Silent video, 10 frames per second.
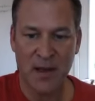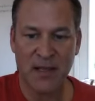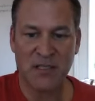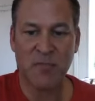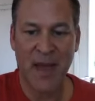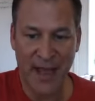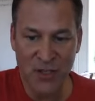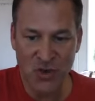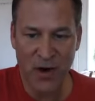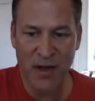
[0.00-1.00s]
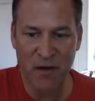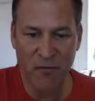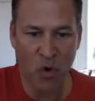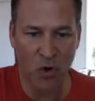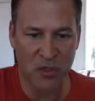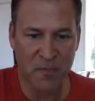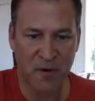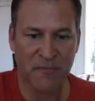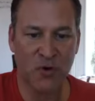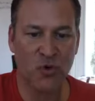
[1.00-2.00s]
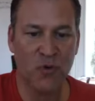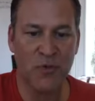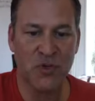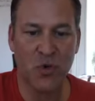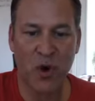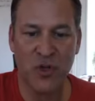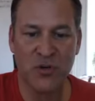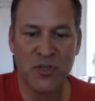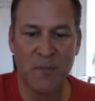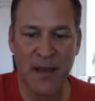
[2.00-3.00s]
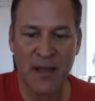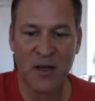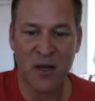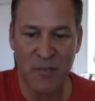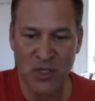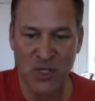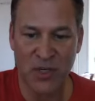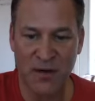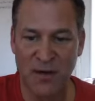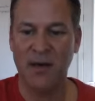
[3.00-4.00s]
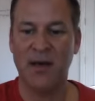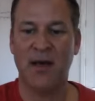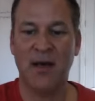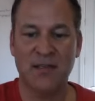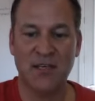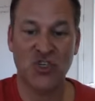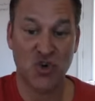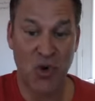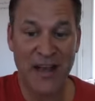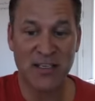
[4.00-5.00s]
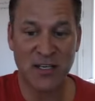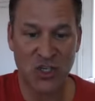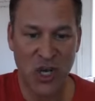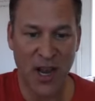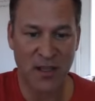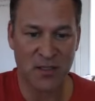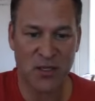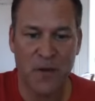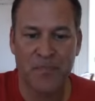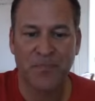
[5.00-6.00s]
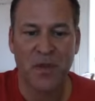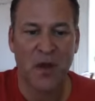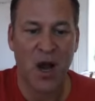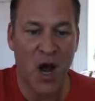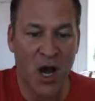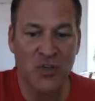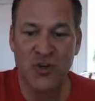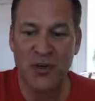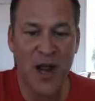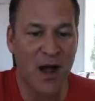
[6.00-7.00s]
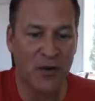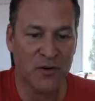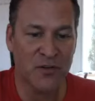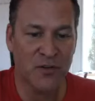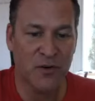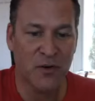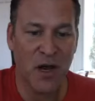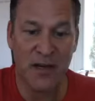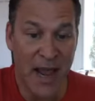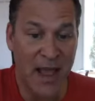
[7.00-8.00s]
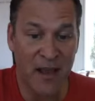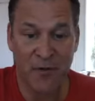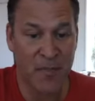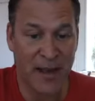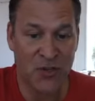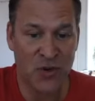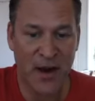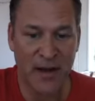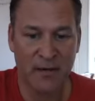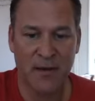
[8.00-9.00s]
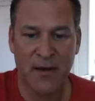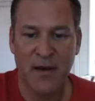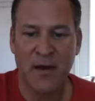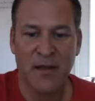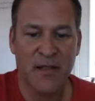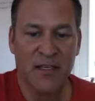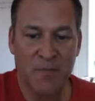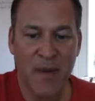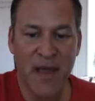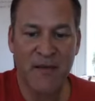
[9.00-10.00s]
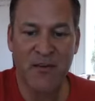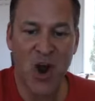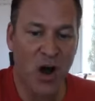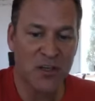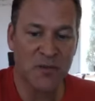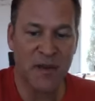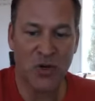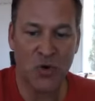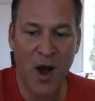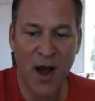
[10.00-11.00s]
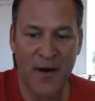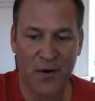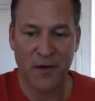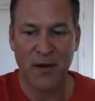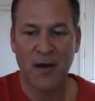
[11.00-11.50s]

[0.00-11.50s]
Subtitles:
It's paid training, of course, but for groomers who are used to making commission, it is a drastic change, $100 a day for paid training. This may have cost me a new hire.